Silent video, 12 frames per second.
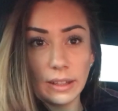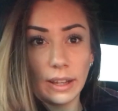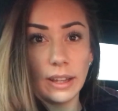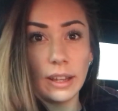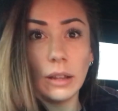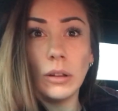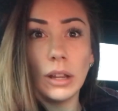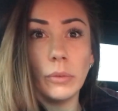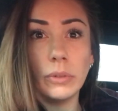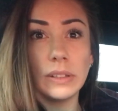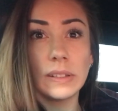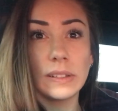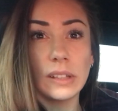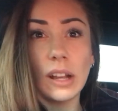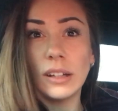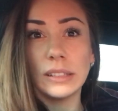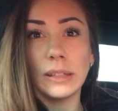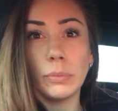Like, it was
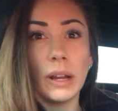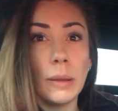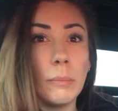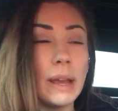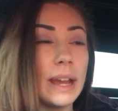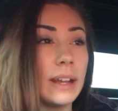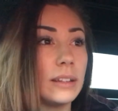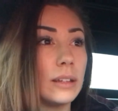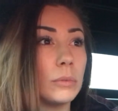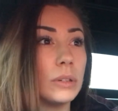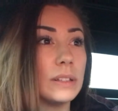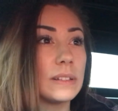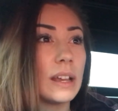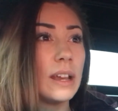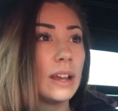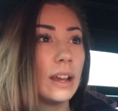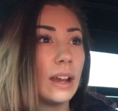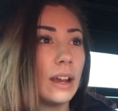started by a man that was
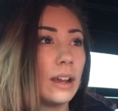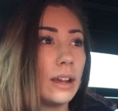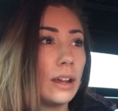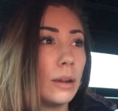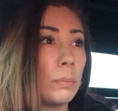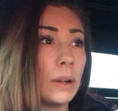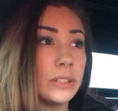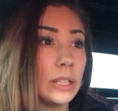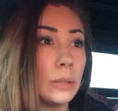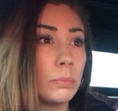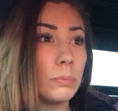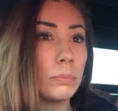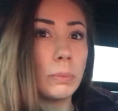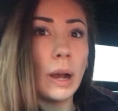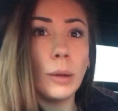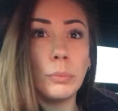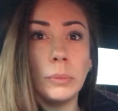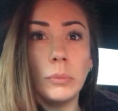a bloody
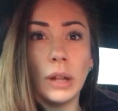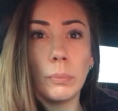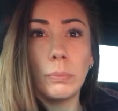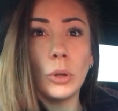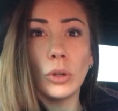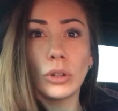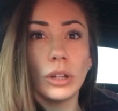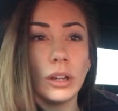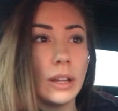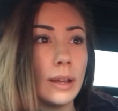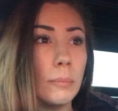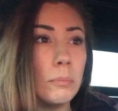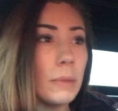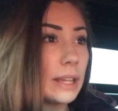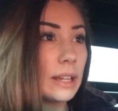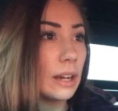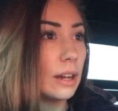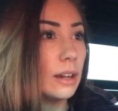book
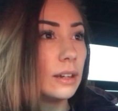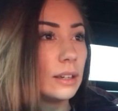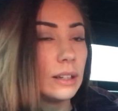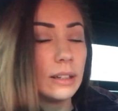maker.